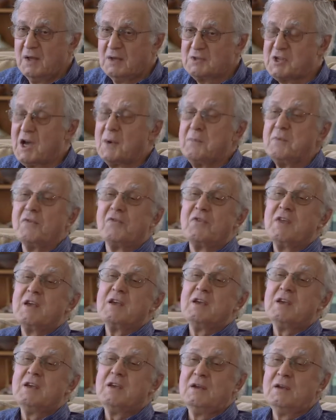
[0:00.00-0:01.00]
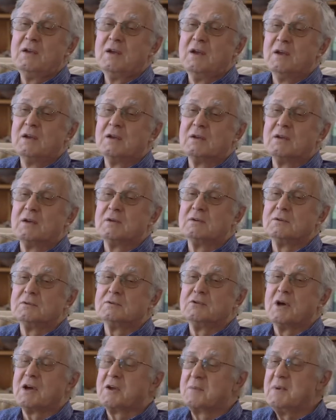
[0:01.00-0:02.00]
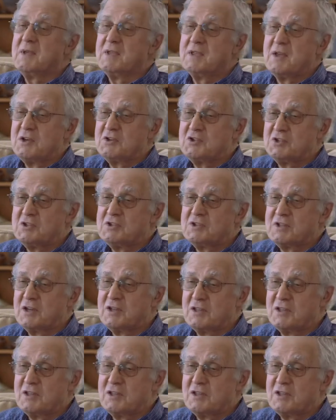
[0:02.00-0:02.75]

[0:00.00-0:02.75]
some of the recommendations,